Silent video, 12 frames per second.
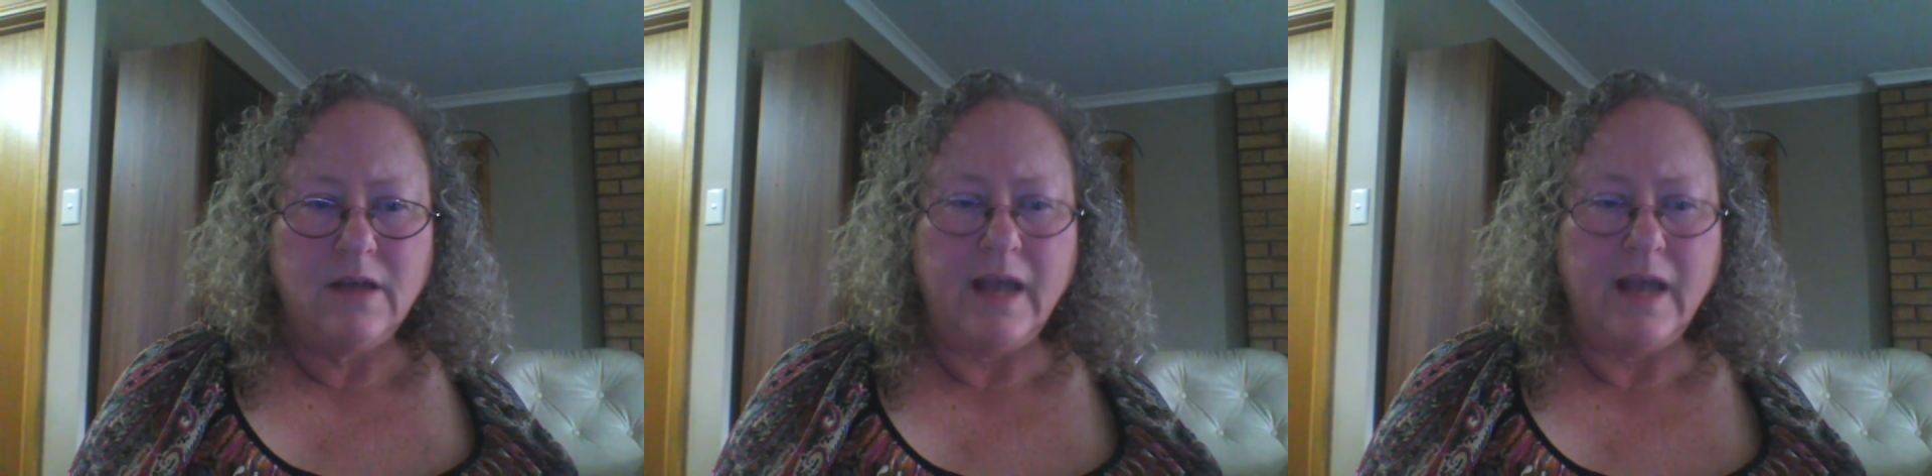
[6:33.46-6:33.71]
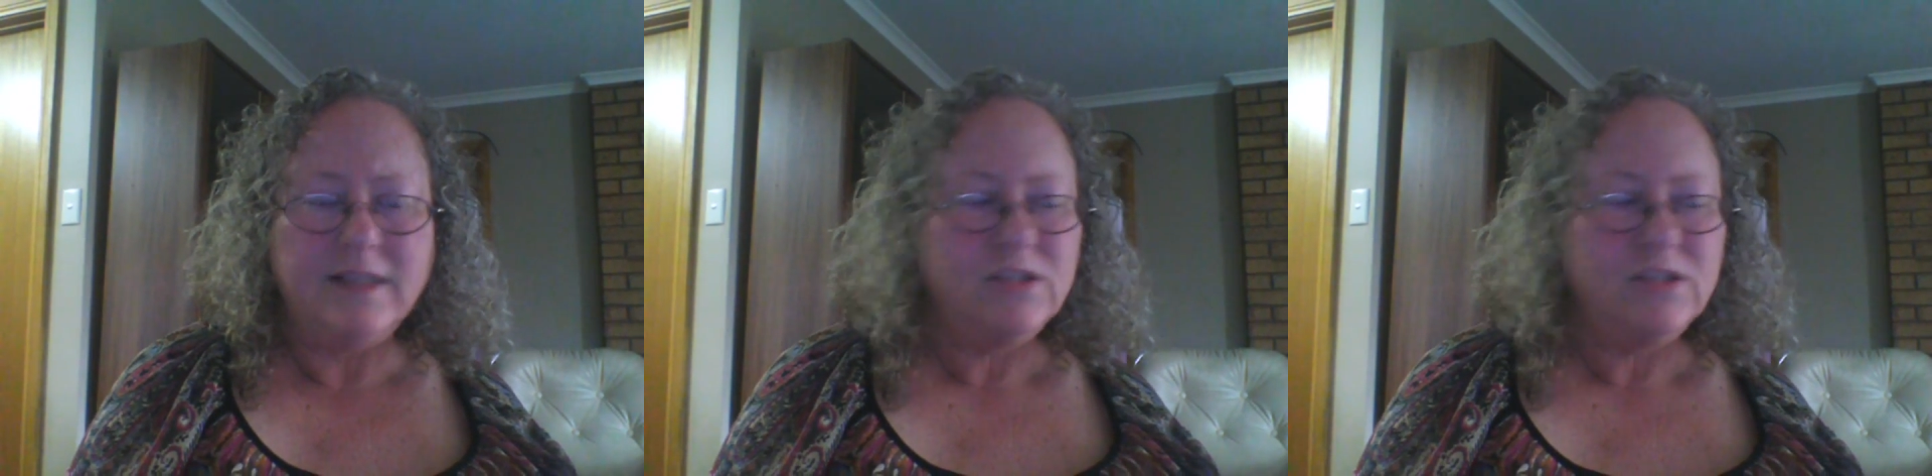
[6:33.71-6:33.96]

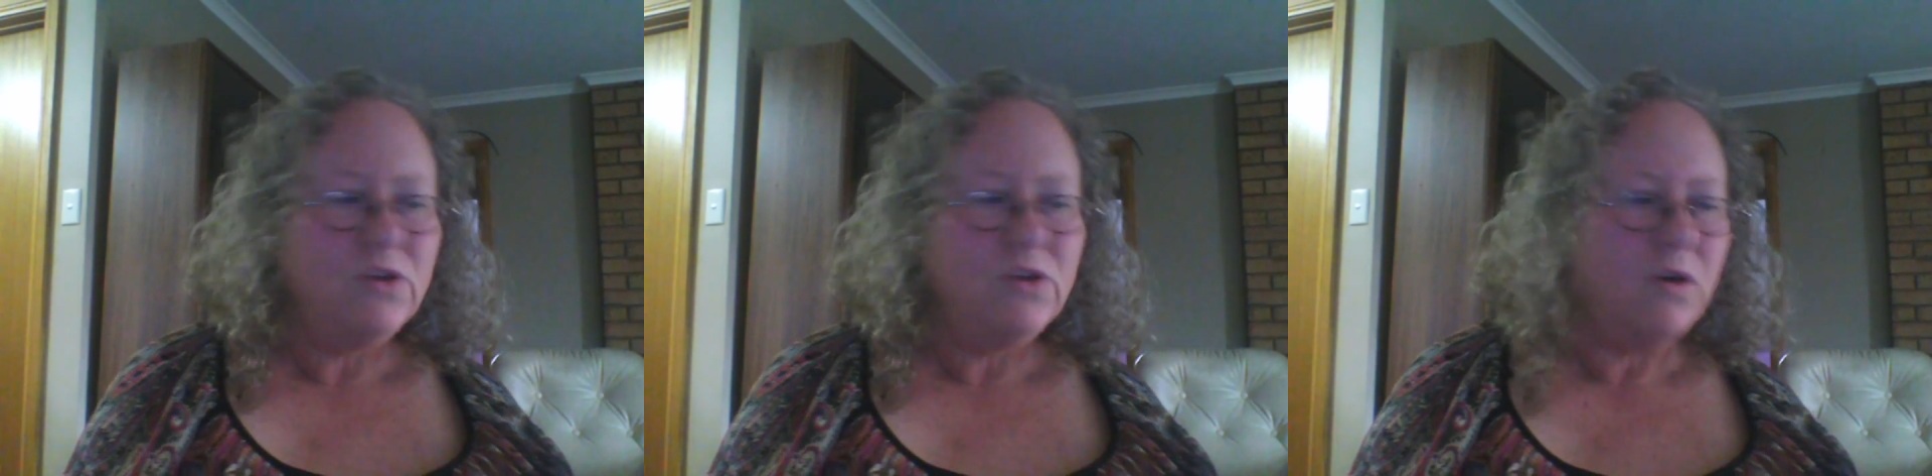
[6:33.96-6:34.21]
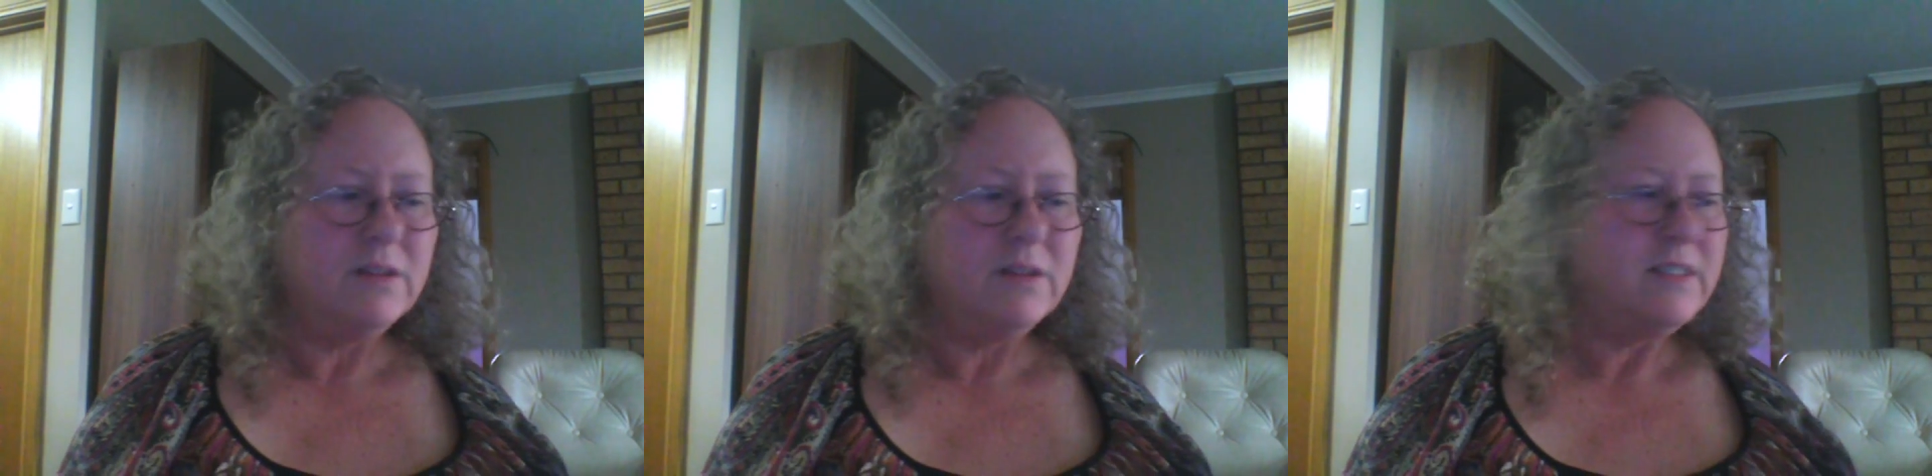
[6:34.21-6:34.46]
It's
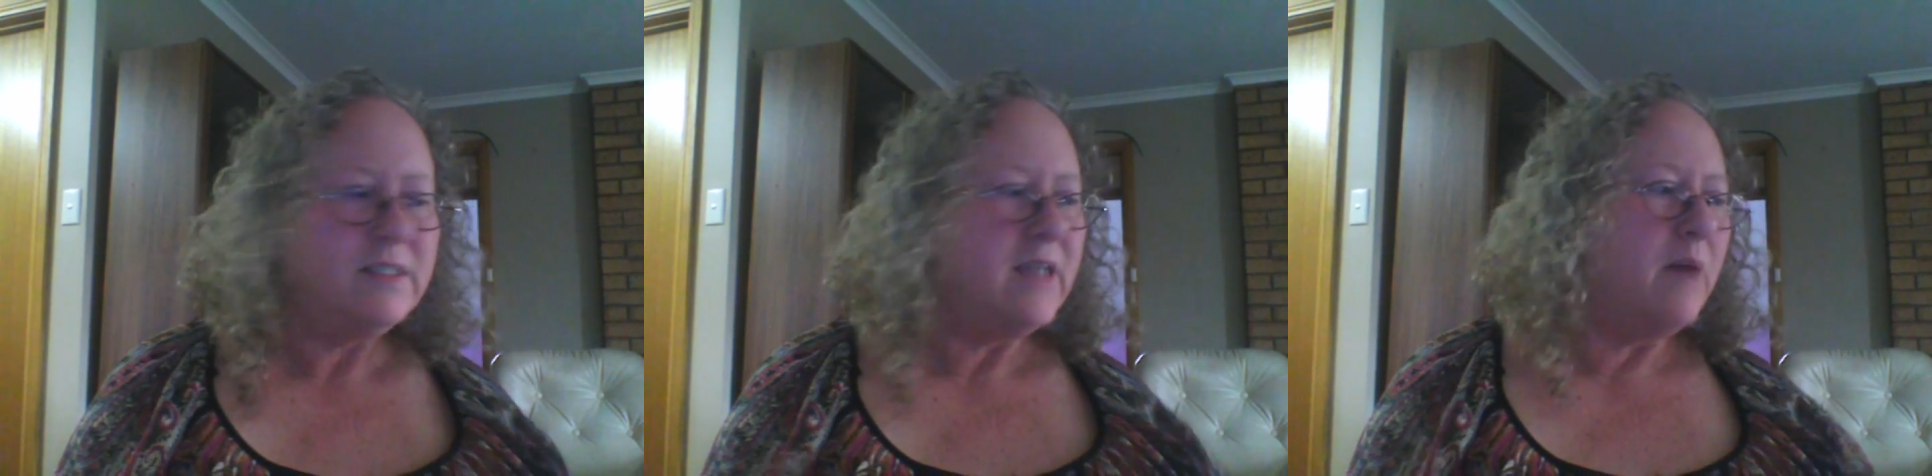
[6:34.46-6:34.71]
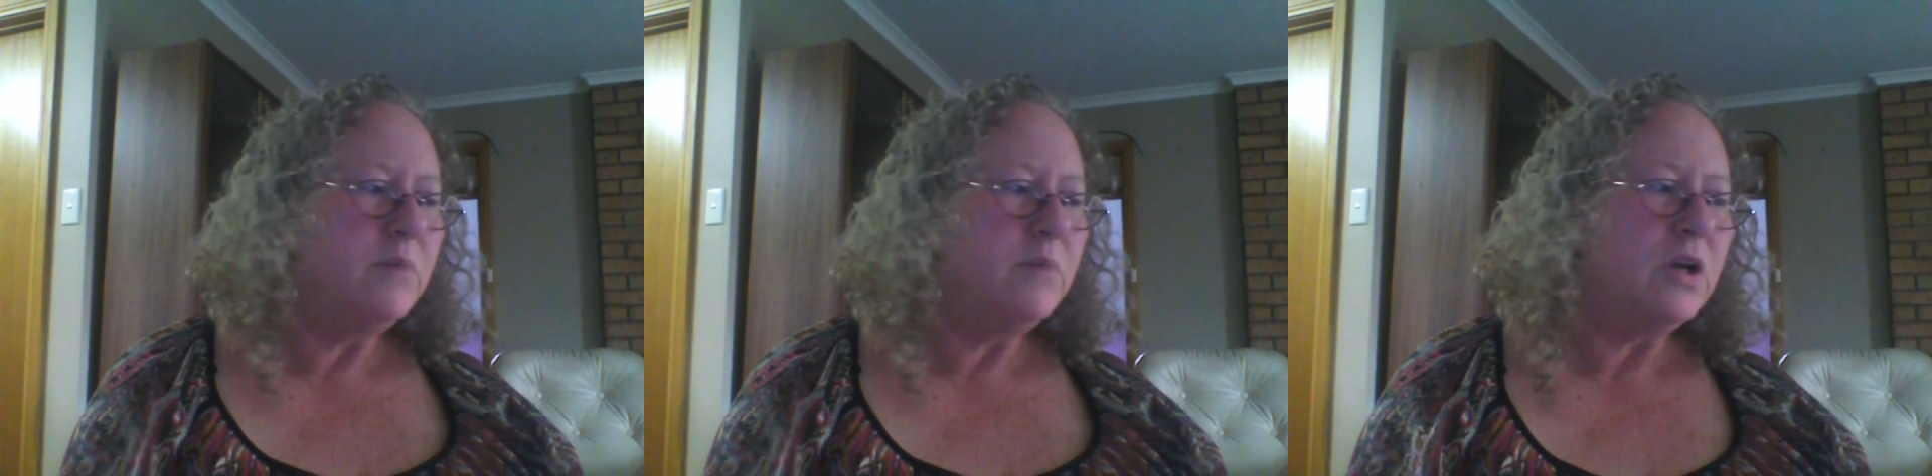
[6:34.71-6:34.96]
not
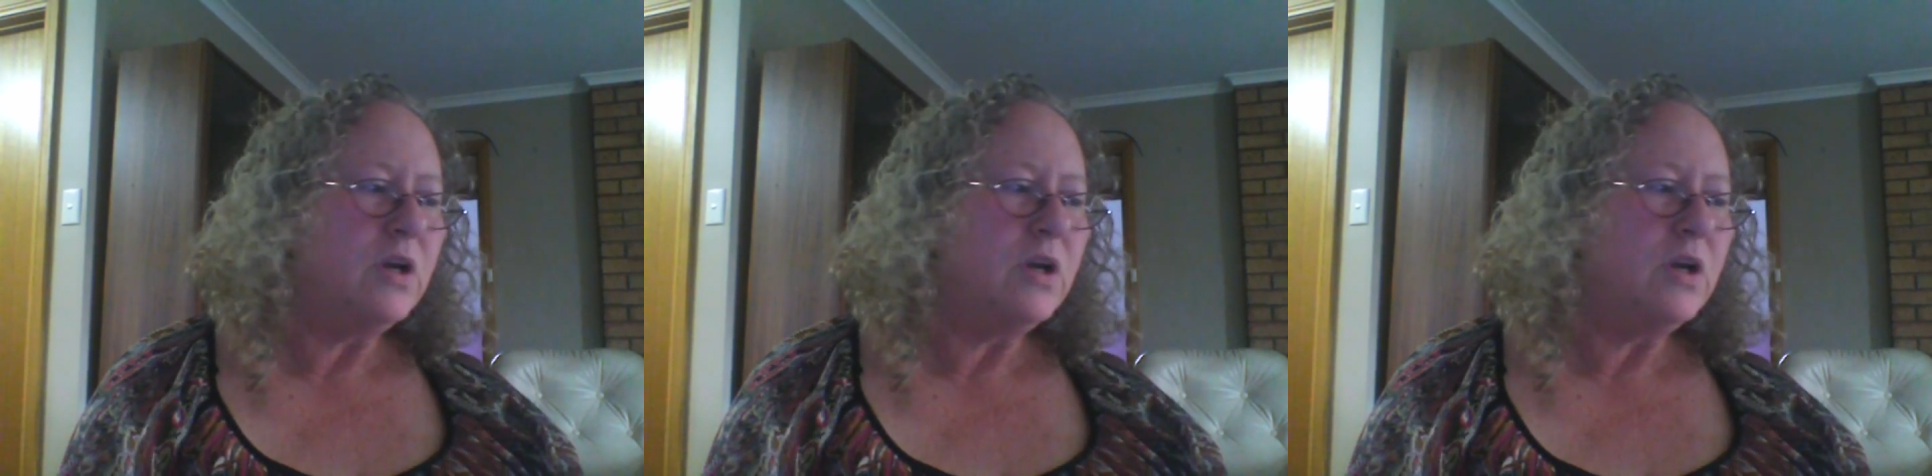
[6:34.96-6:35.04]
some